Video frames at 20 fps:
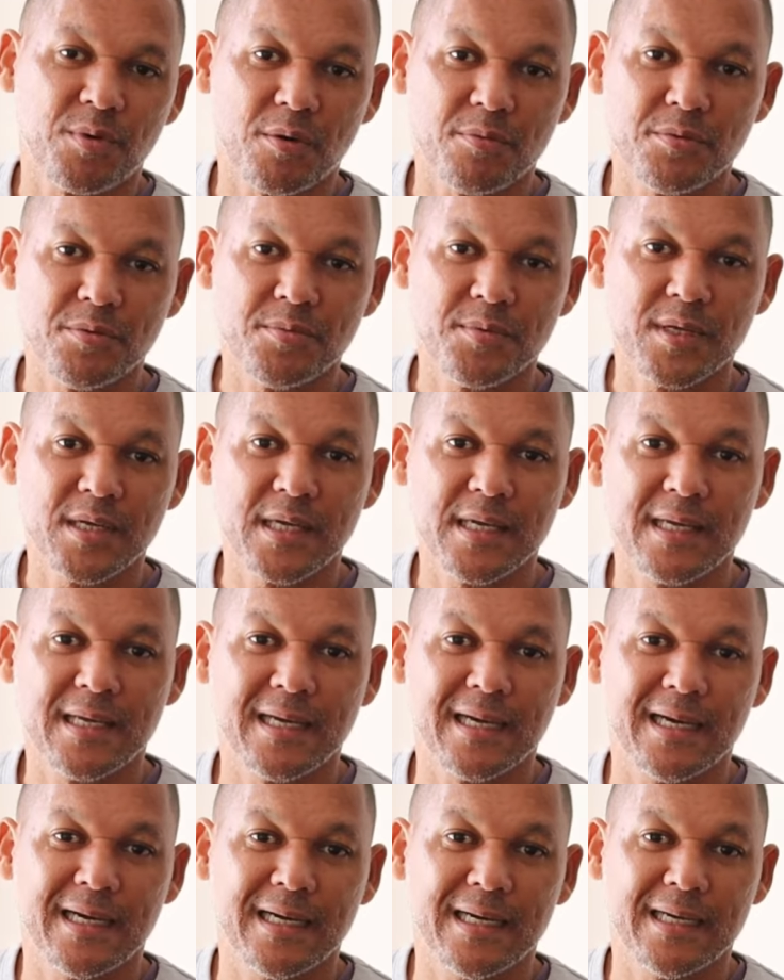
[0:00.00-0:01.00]

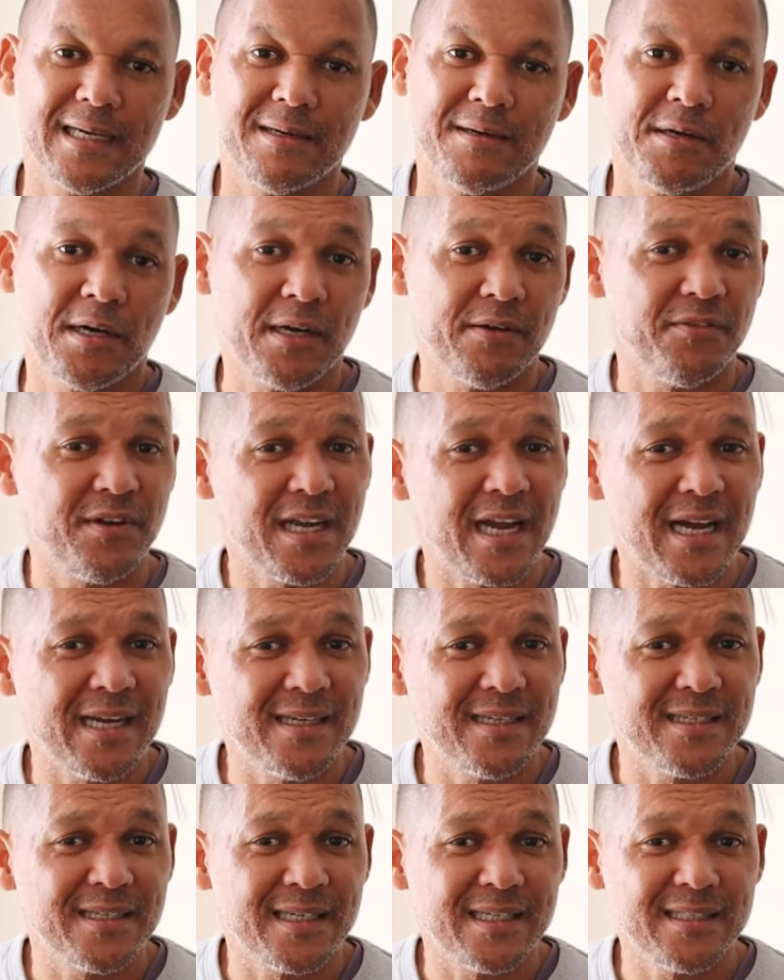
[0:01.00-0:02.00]
probably a very
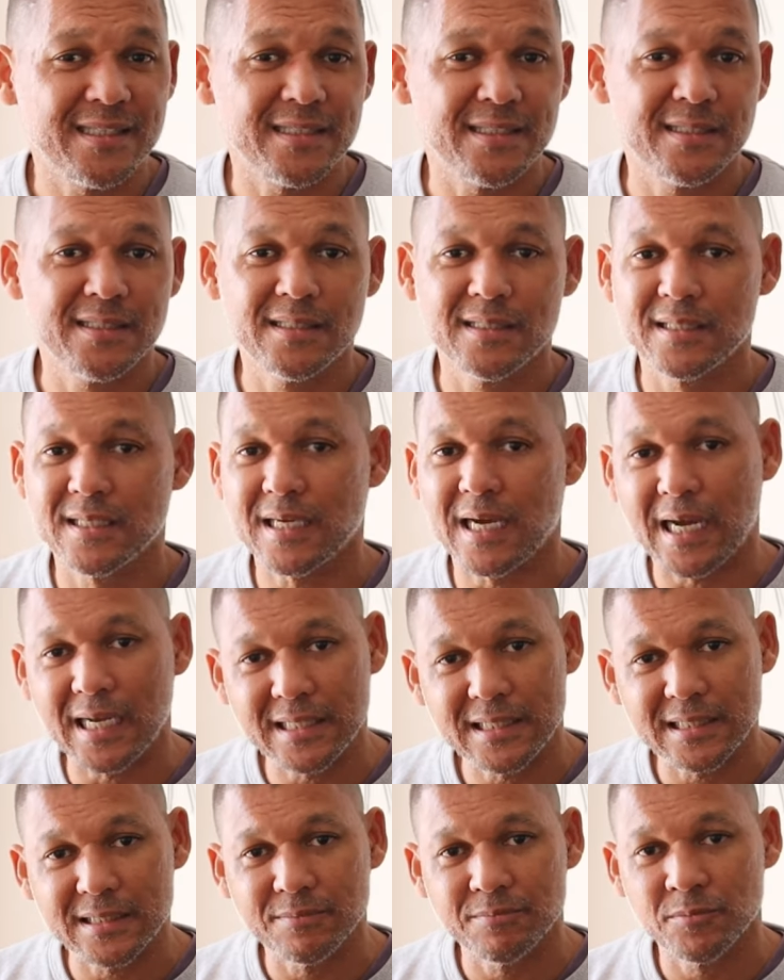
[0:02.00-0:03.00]
underrated
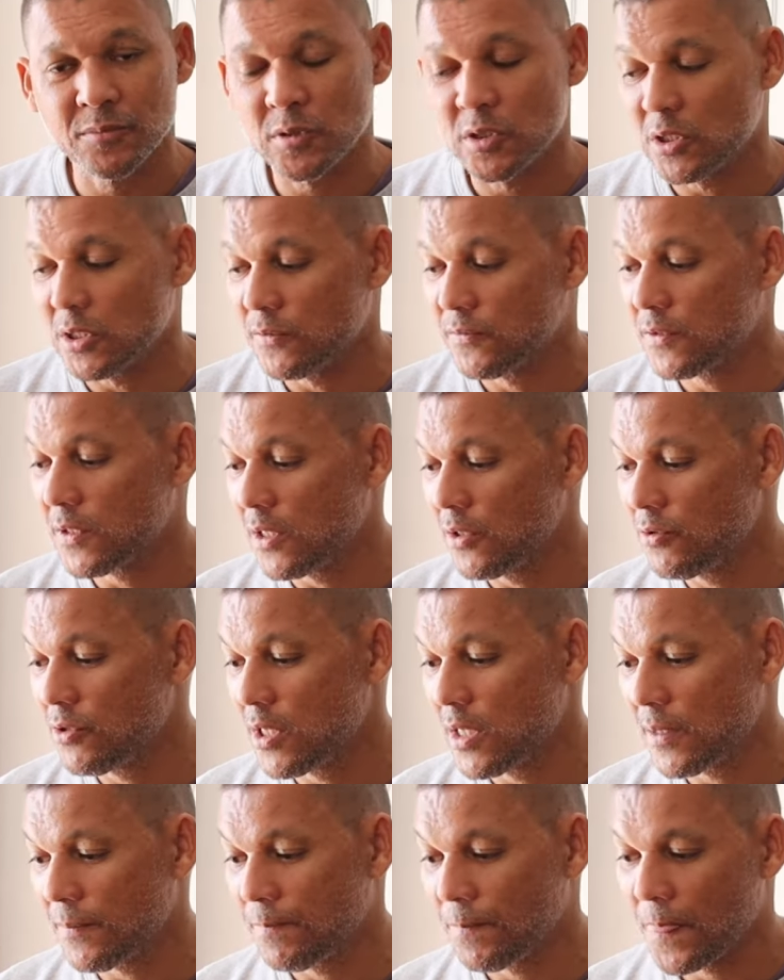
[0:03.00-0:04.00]
item of
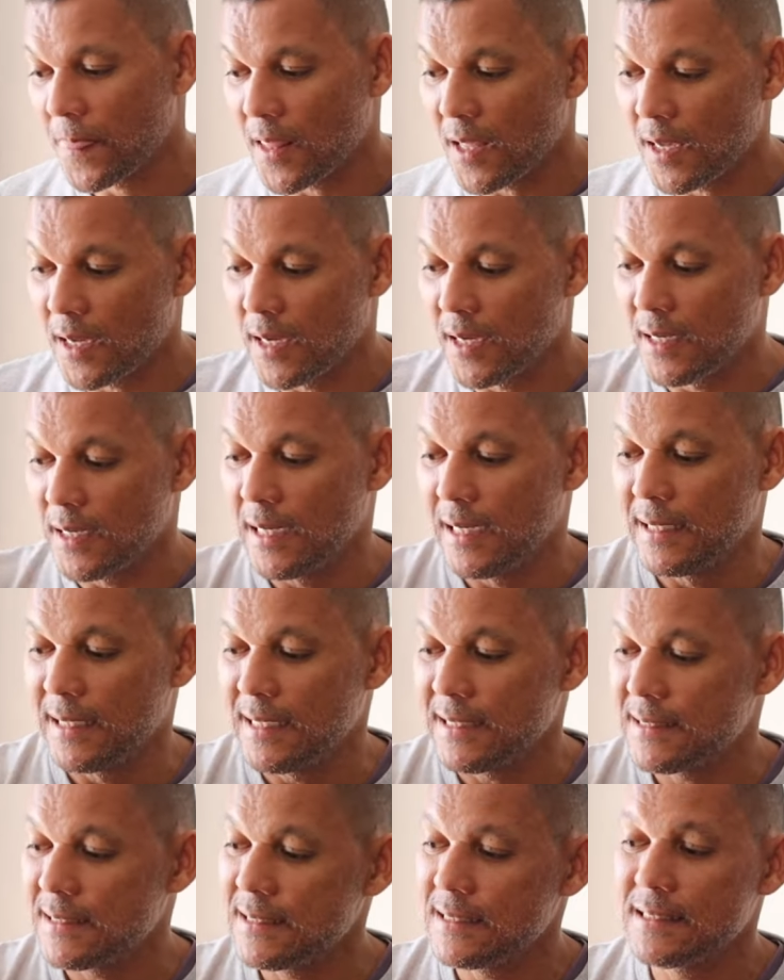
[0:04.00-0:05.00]
clothing, and
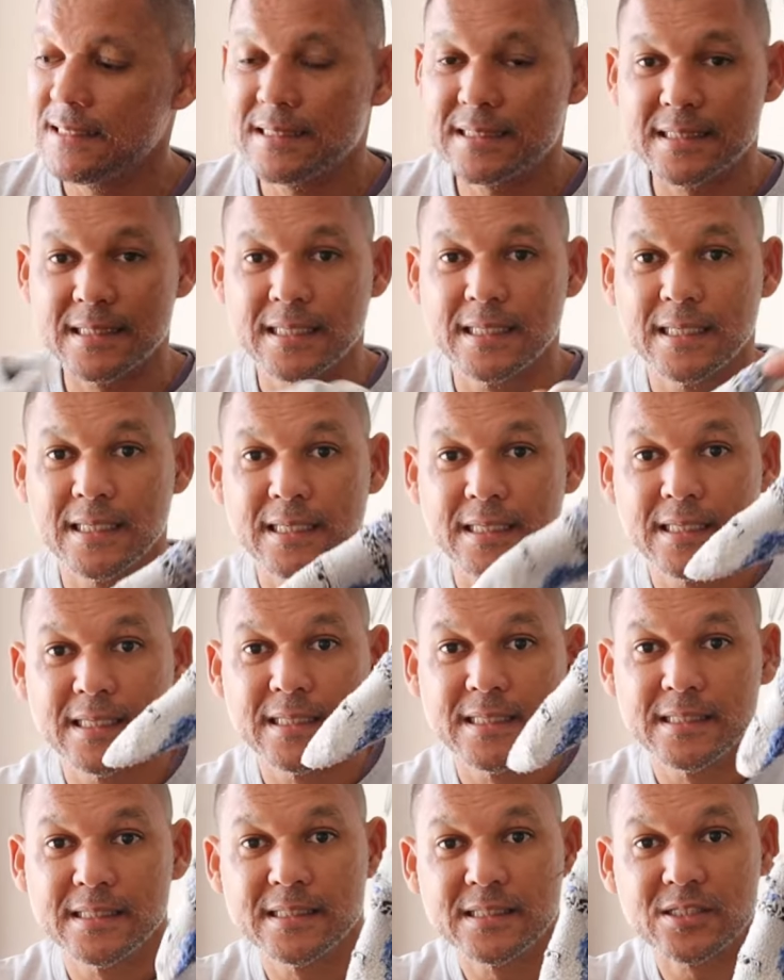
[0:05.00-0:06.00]
that is
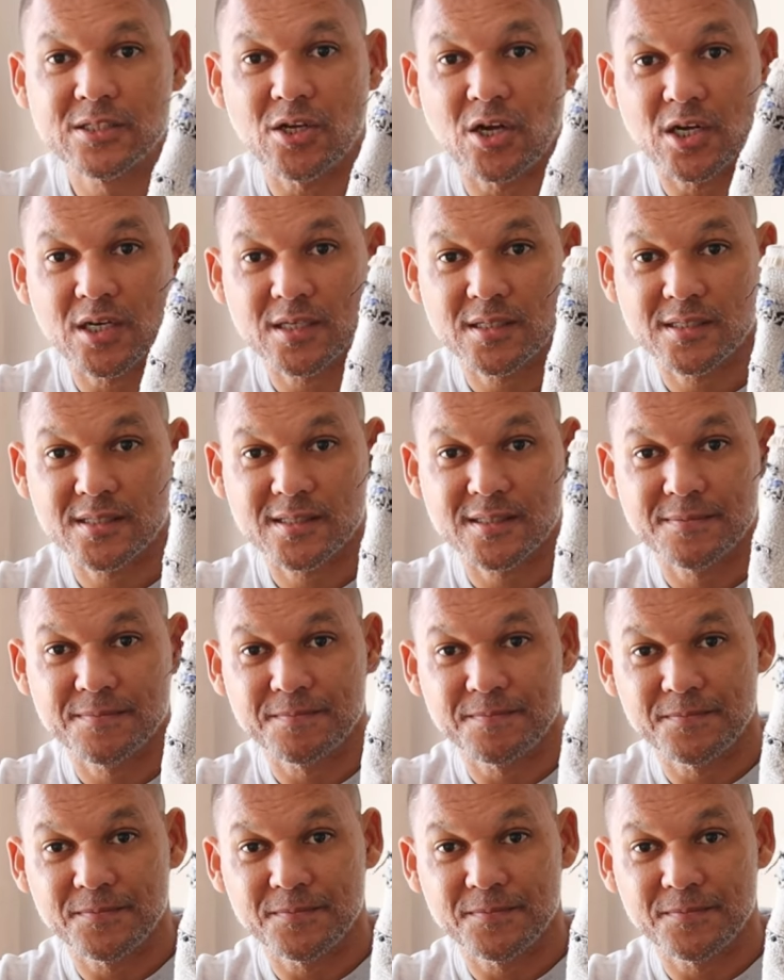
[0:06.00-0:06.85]
socks.